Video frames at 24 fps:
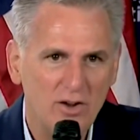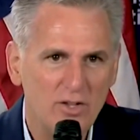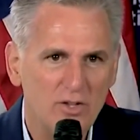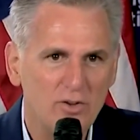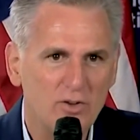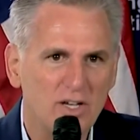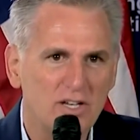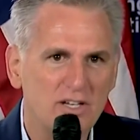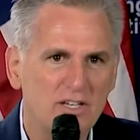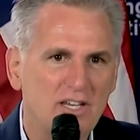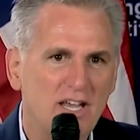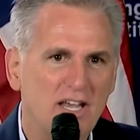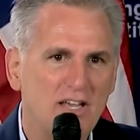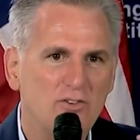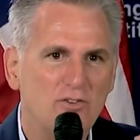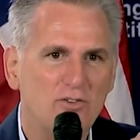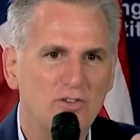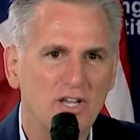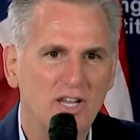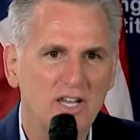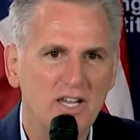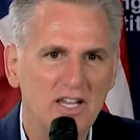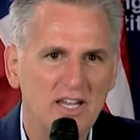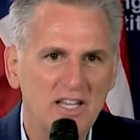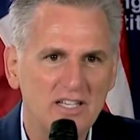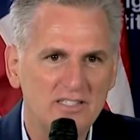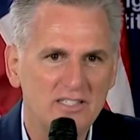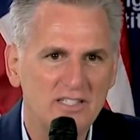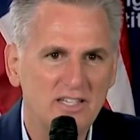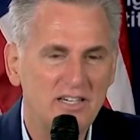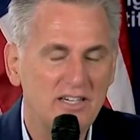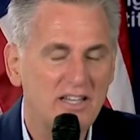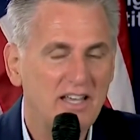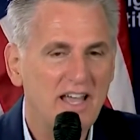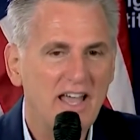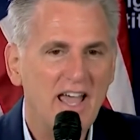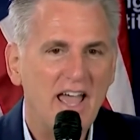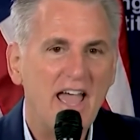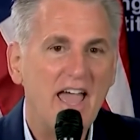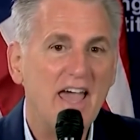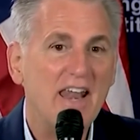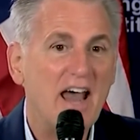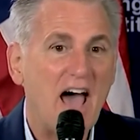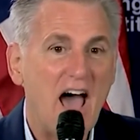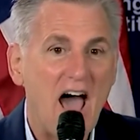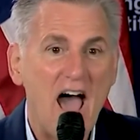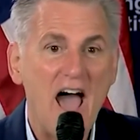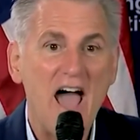You continue to listen,
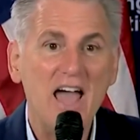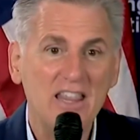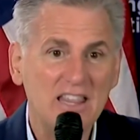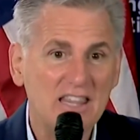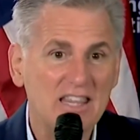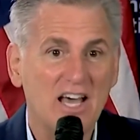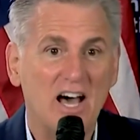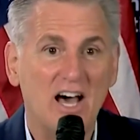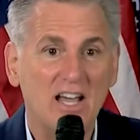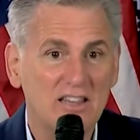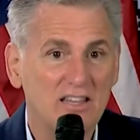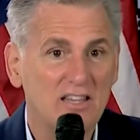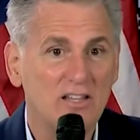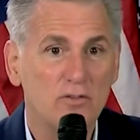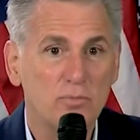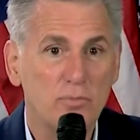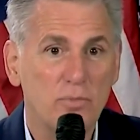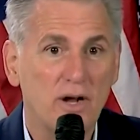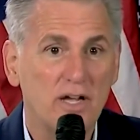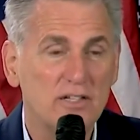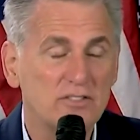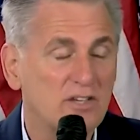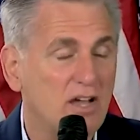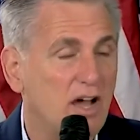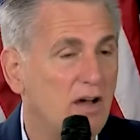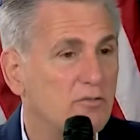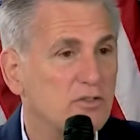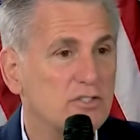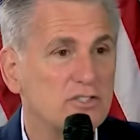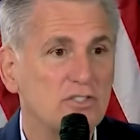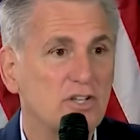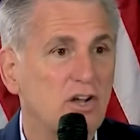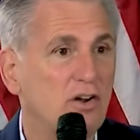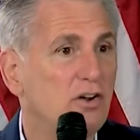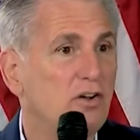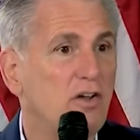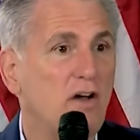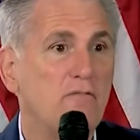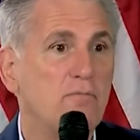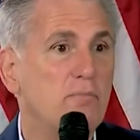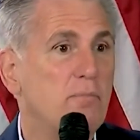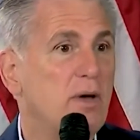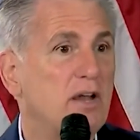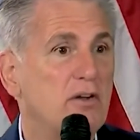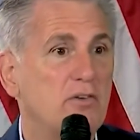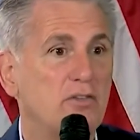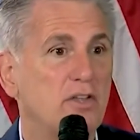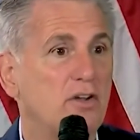and I thought this press conference started off
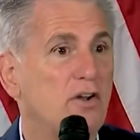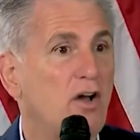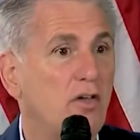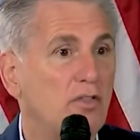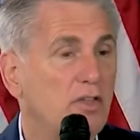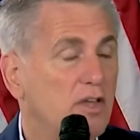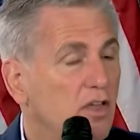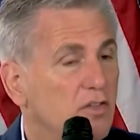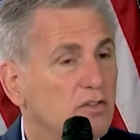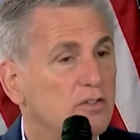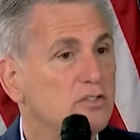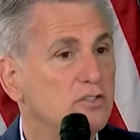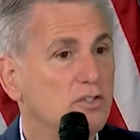better than all the others.